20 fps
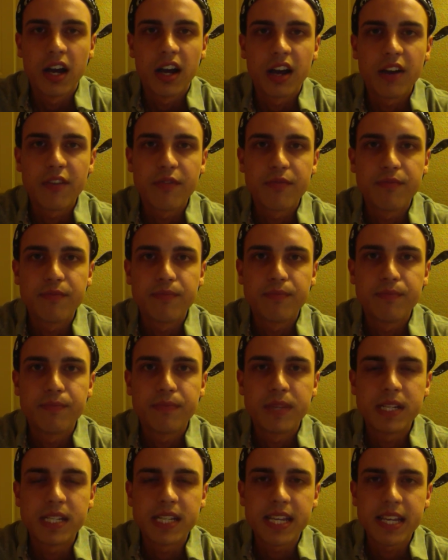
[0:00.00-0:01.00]
I've
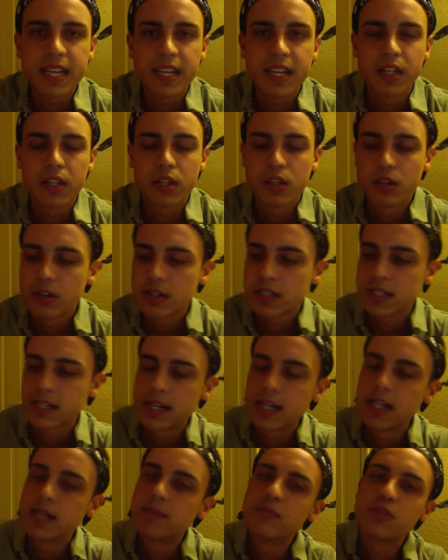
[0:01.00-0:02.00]
been taking a long
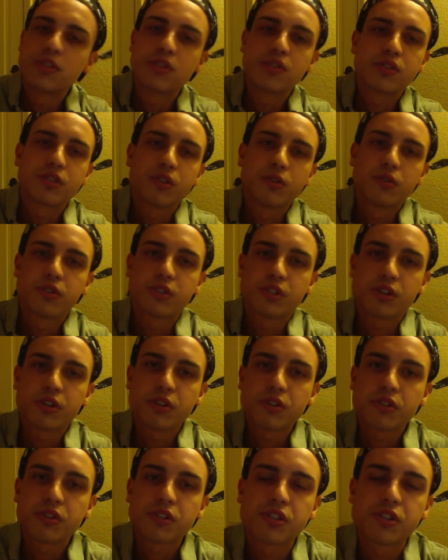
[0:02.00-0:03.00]
time to soul
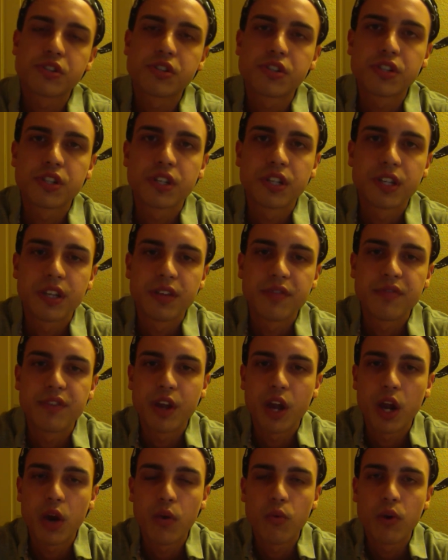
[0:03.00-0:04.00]
search,
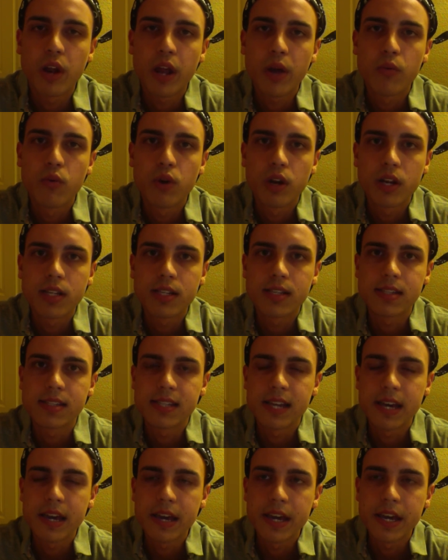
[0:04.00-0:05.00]
figure out what I wanted to
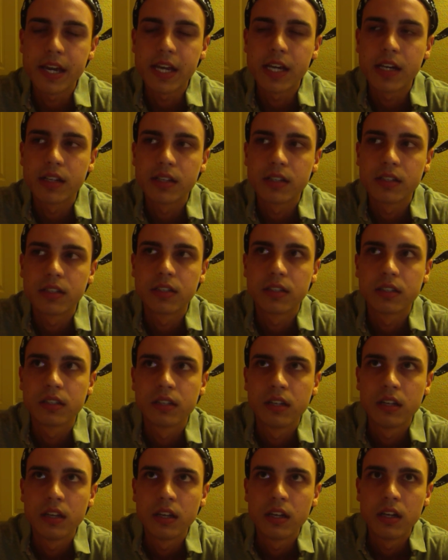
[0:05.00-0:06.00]
say,
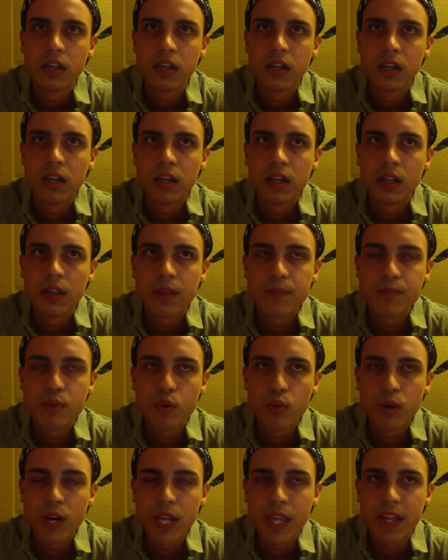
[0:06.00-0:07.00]
the
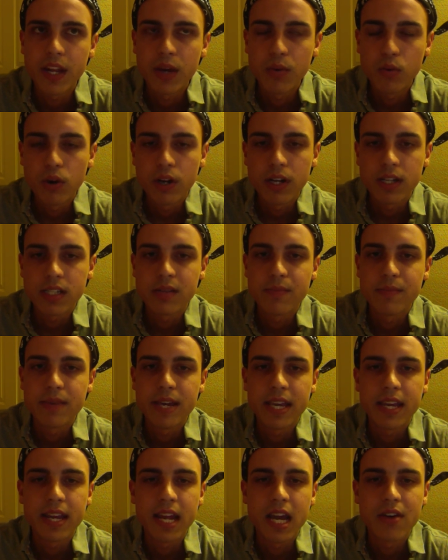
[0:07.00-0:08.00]
point that I wanted to
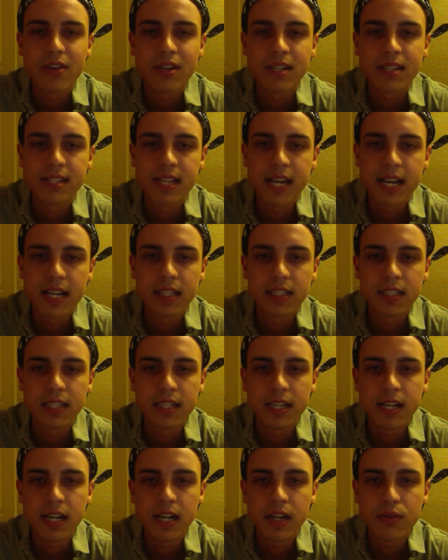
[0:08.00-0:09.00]
make, and how
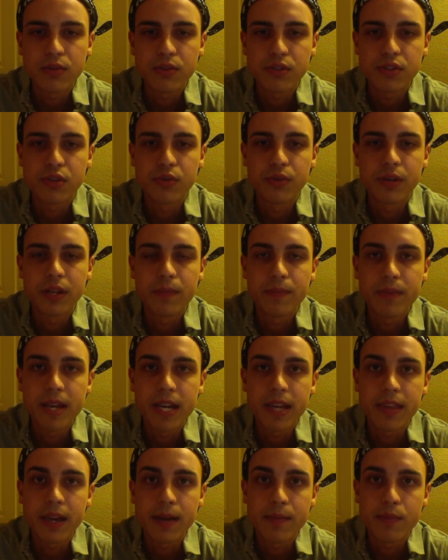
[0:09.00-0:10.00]
exactly I was going to
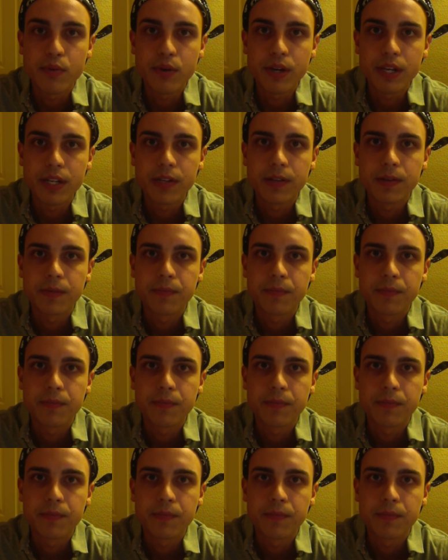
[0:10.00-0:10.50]
make that point.